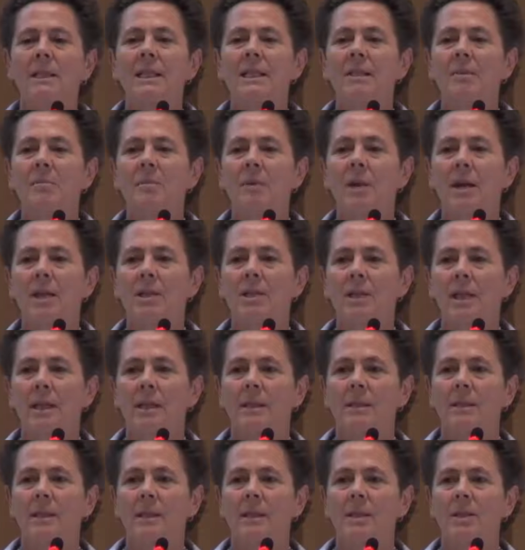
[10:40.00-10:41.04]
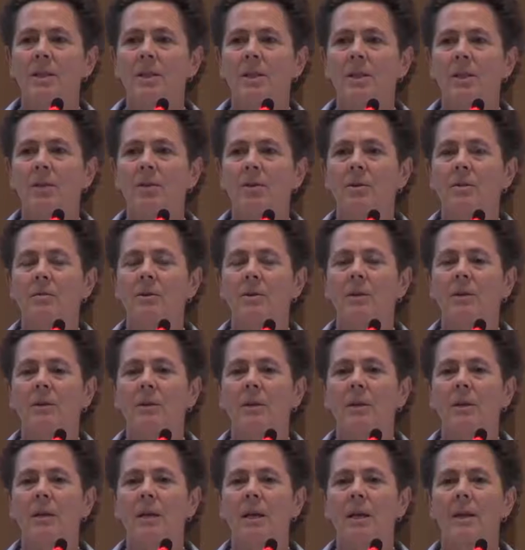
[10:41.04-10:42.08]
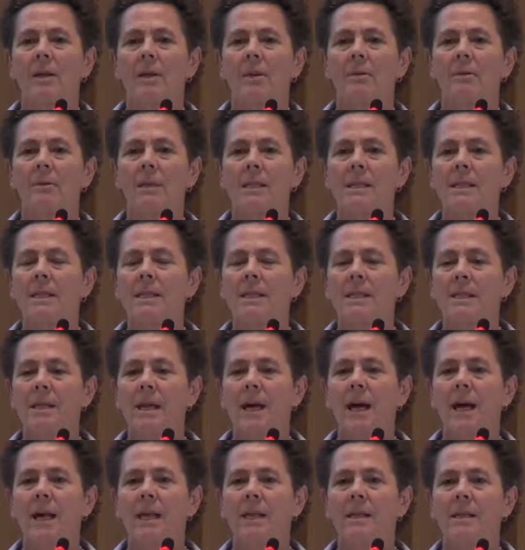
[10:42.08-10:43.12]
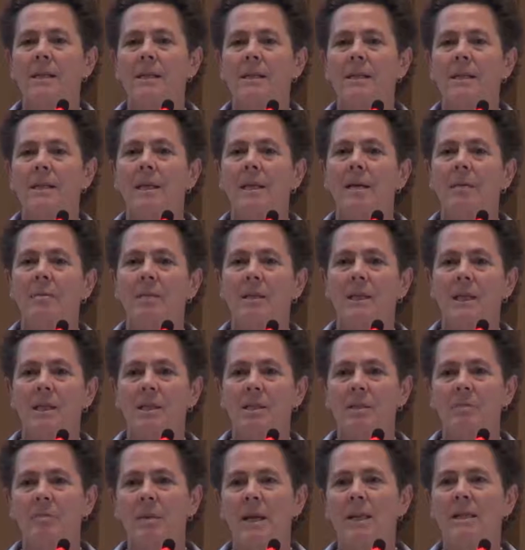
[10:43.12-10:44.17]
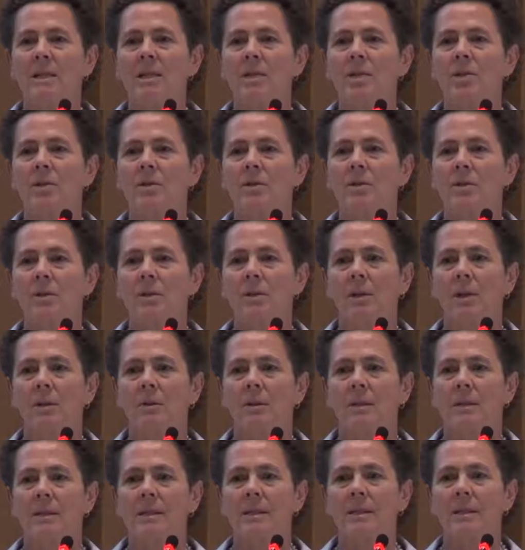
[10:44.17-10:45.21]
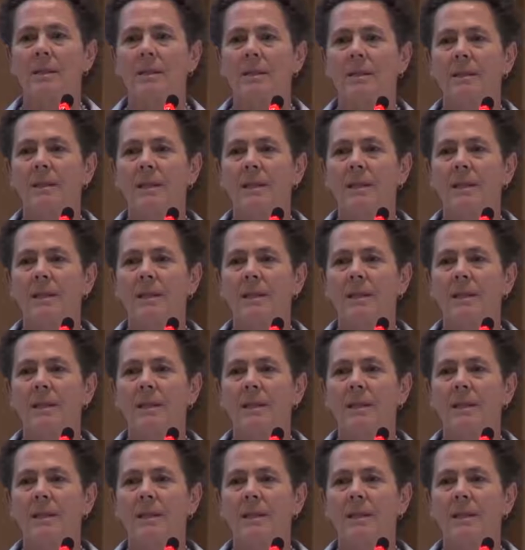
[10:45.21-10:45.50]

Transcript: a project in geothermal, the risk is highest, but the expenditures are lowest.